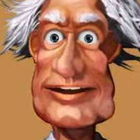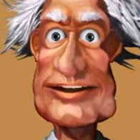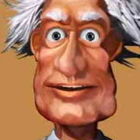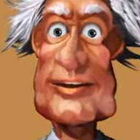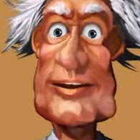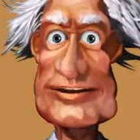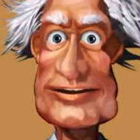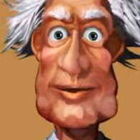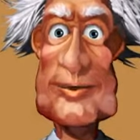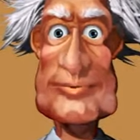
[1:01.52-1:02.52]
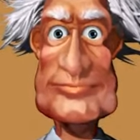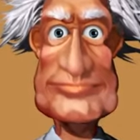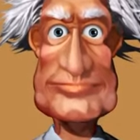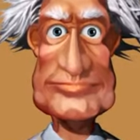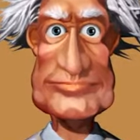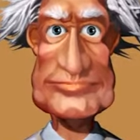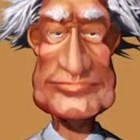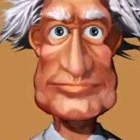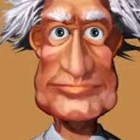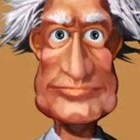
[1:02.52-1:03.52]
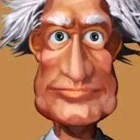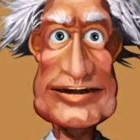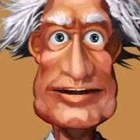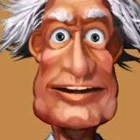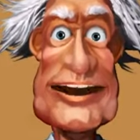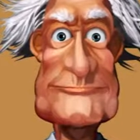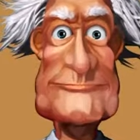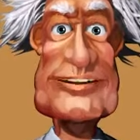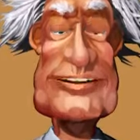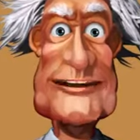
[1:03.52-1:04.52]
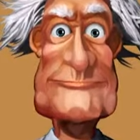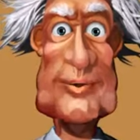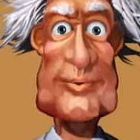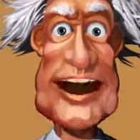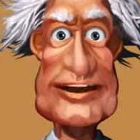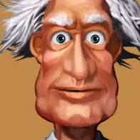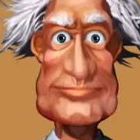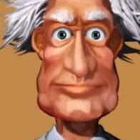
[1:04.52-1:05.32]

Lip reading: if it weren't true. Example number 1.